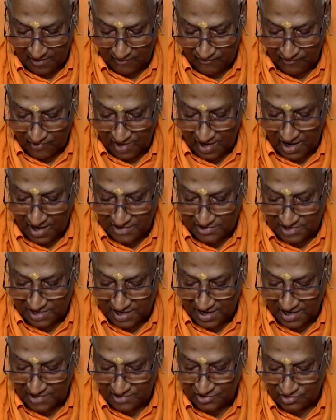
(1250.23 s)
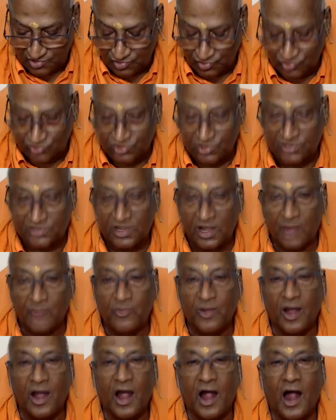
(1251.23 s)
vinashaya cha dushkritam,
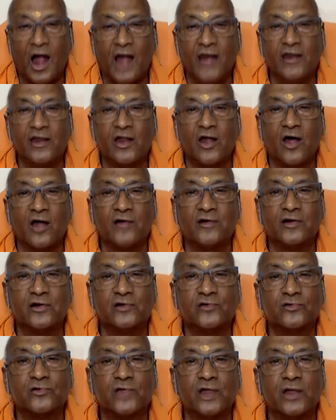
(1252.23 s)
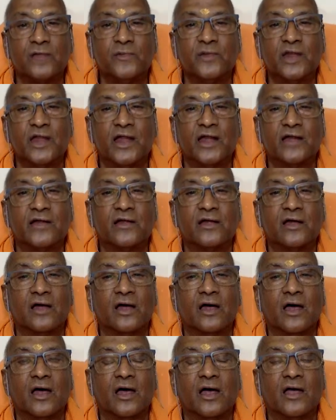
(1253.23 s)
and in order to eliminate,
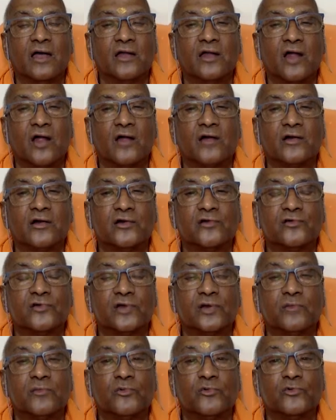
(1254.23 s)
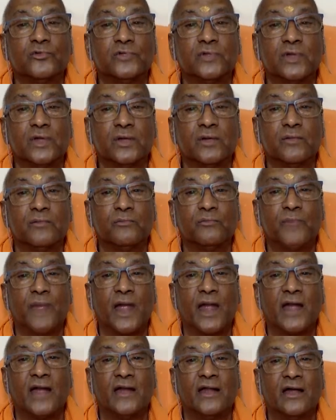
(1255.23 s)
in order to remove the
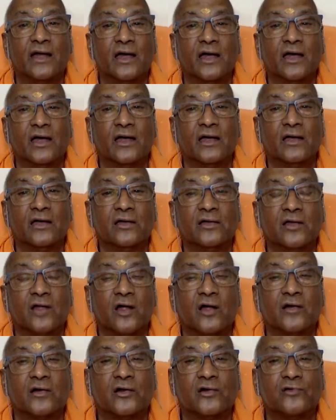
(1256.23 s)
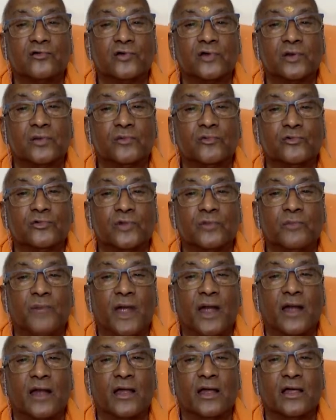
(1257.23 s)
bad, in order to remove the
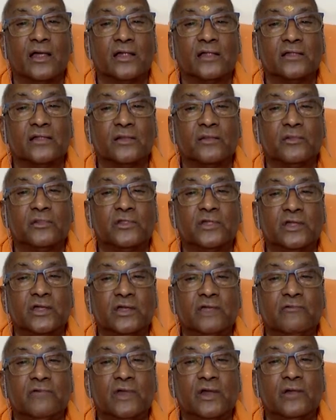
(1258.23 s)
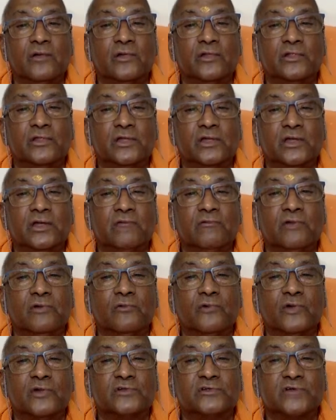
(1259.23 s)
bad. The evil
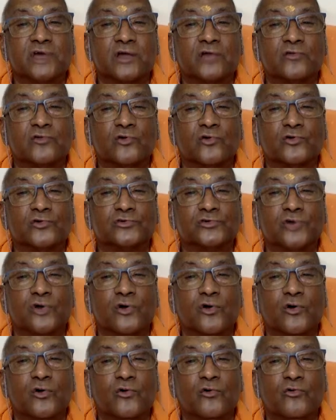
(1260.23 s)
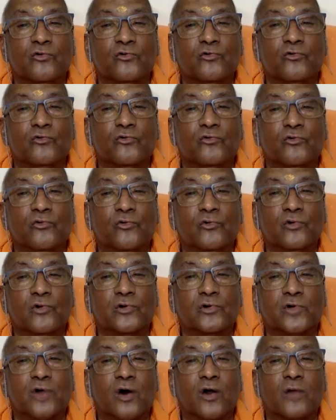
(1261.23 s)
ones are those who
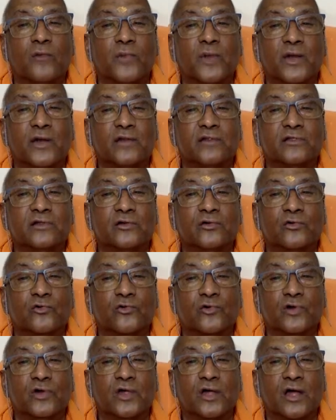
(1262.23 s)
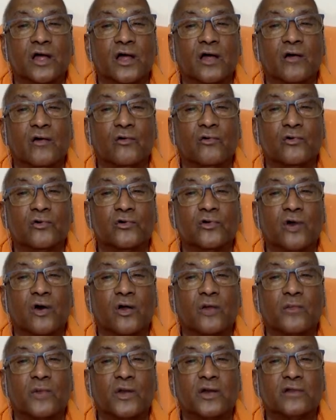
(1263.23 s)
torment the good, who
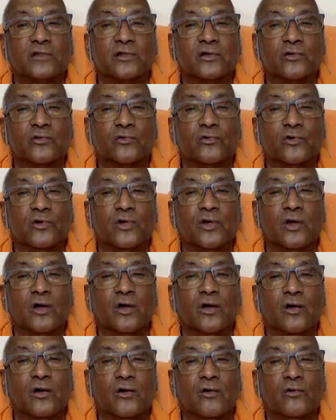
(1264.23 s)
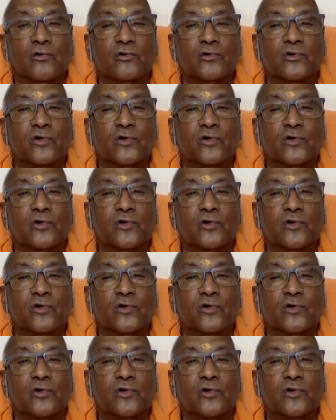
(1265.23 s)
torment the good, who